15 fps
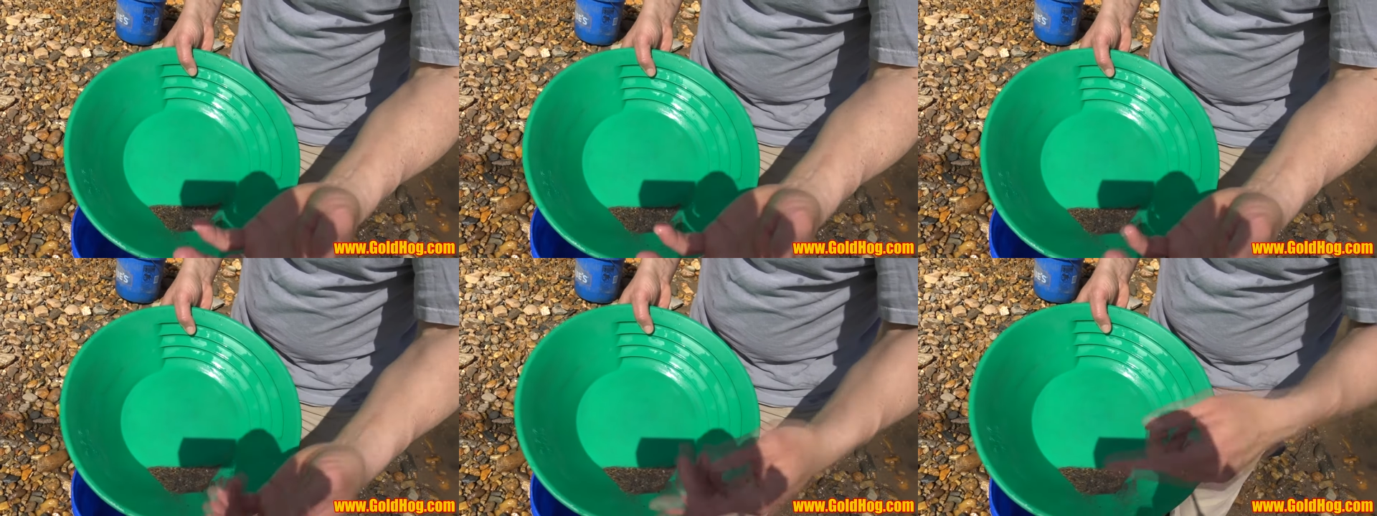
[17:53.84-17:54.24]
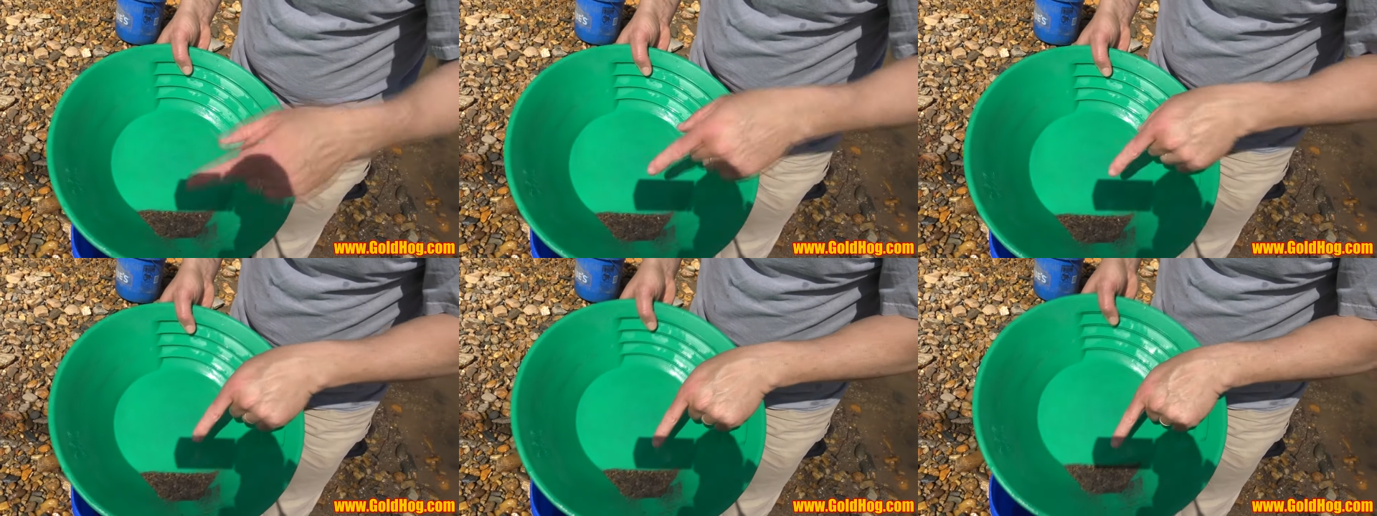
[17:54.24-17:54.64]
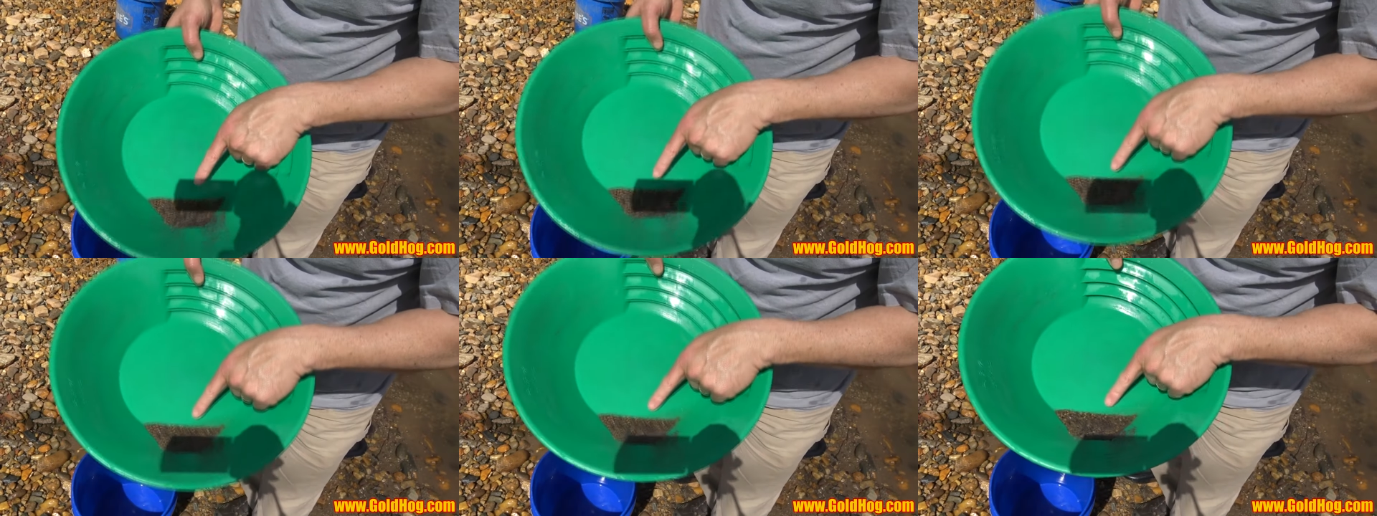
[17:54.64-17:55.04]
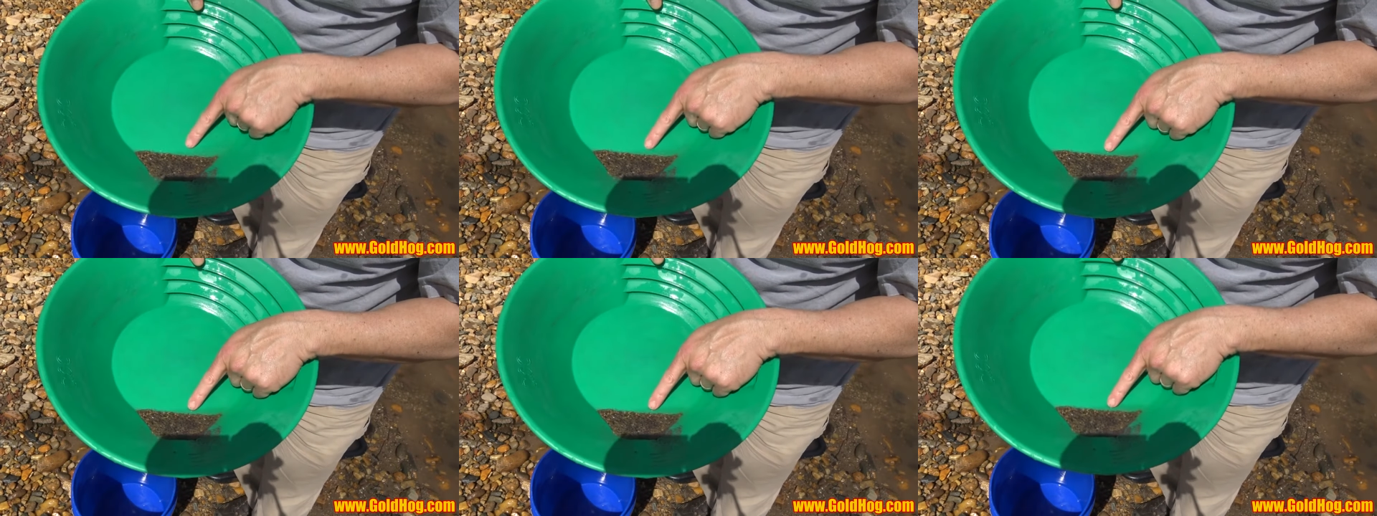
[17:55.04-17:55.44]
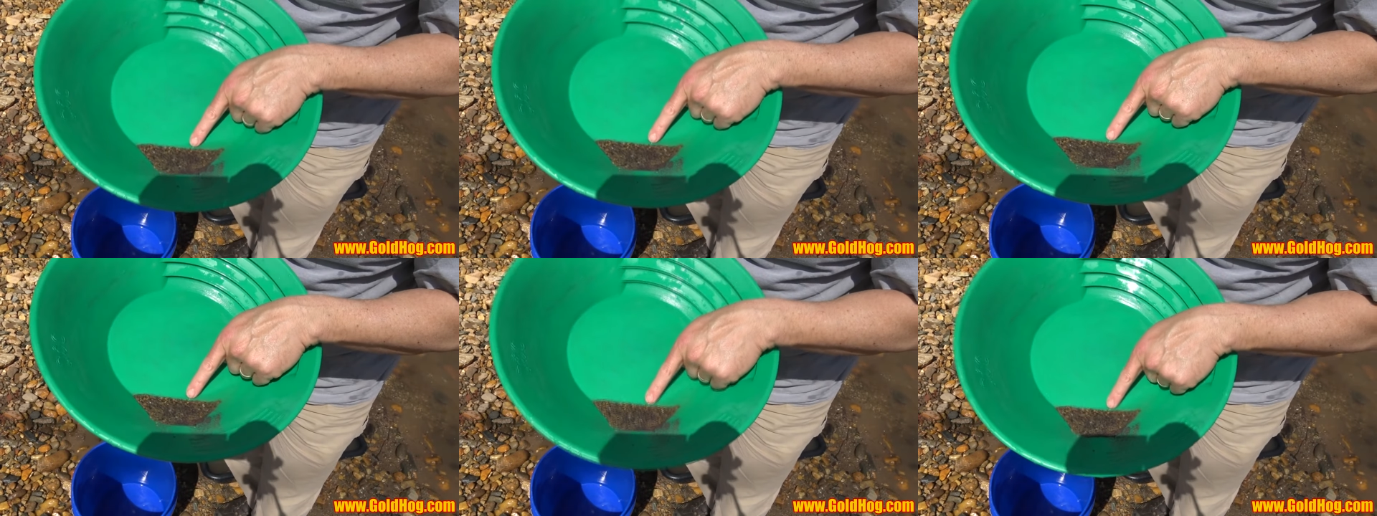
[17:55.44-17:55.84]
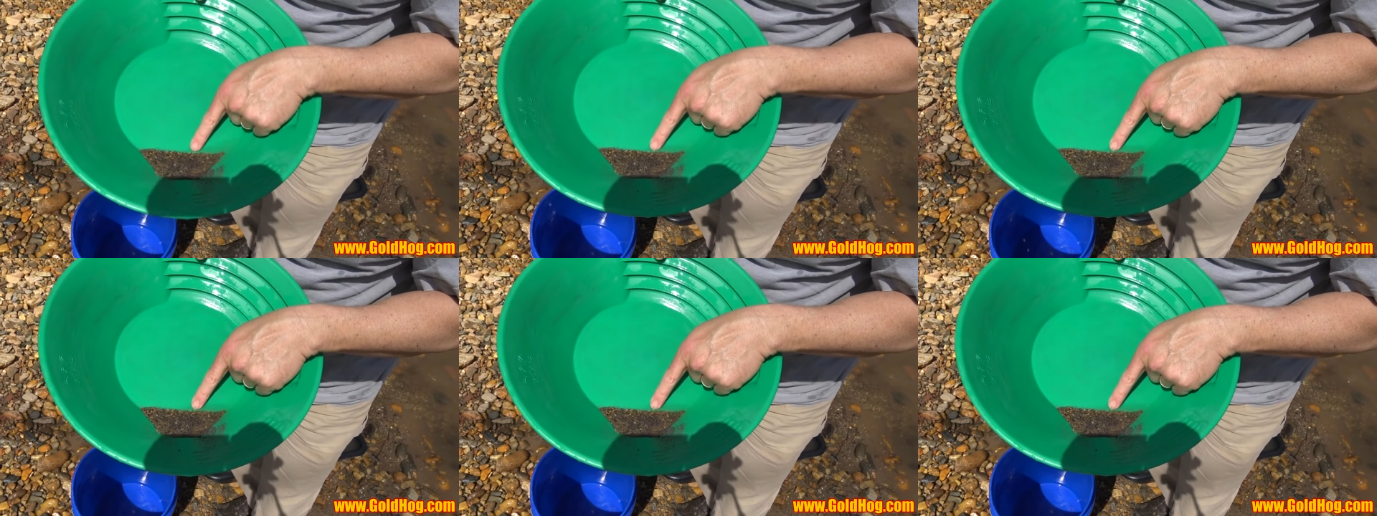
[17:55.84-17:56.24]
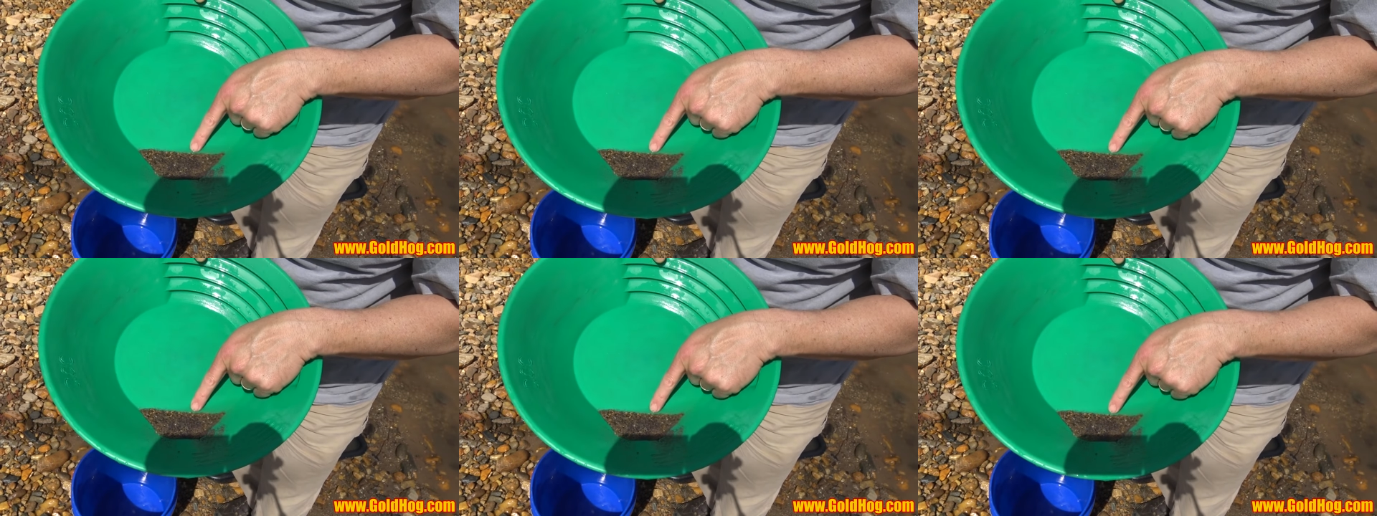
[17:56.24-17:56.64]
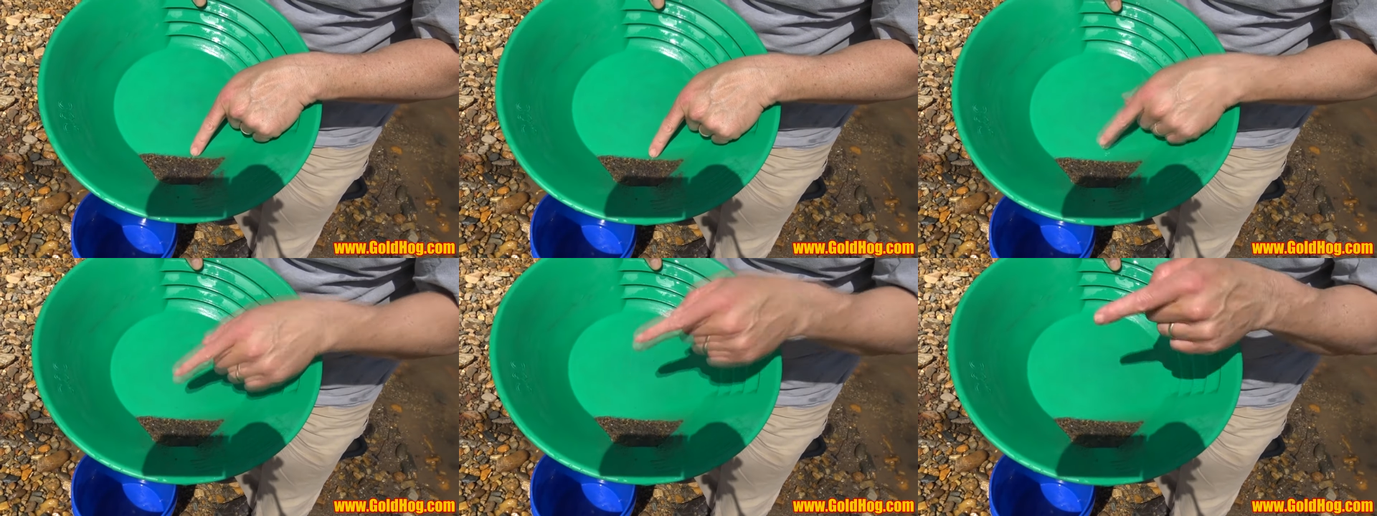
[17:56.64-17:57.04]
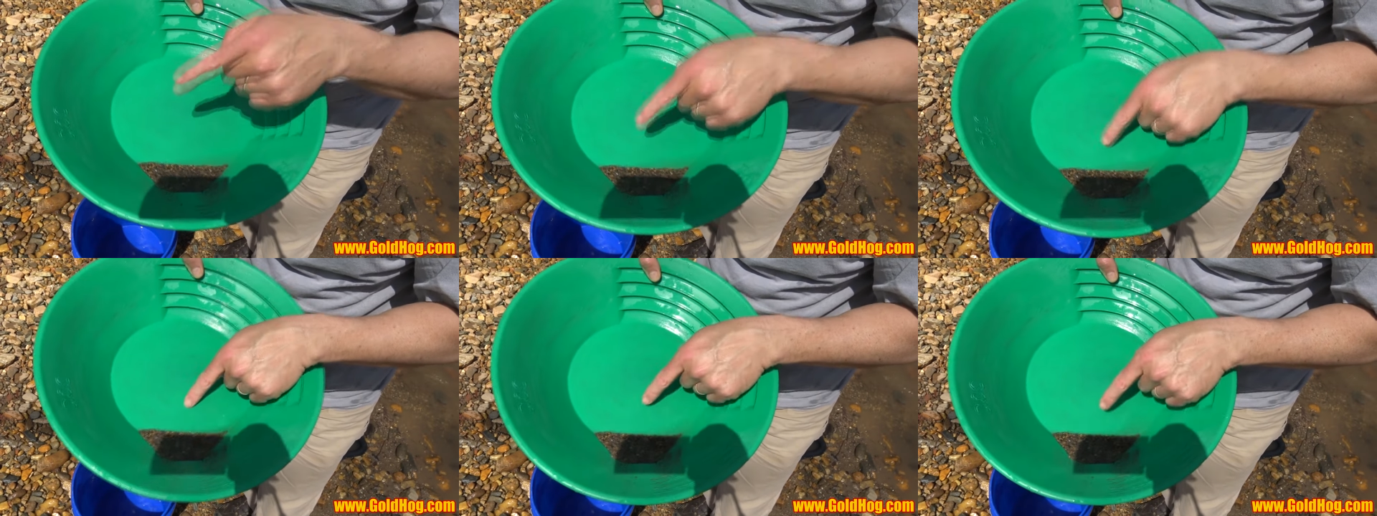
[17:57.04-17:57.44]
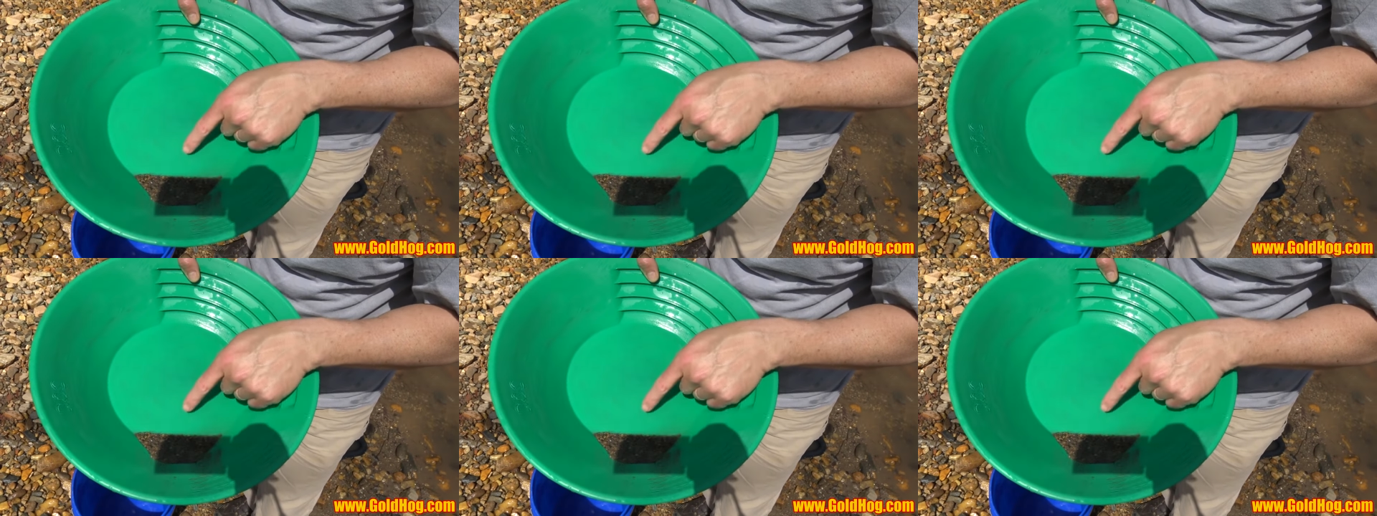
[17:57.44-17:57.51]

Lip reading: (no speaker visible)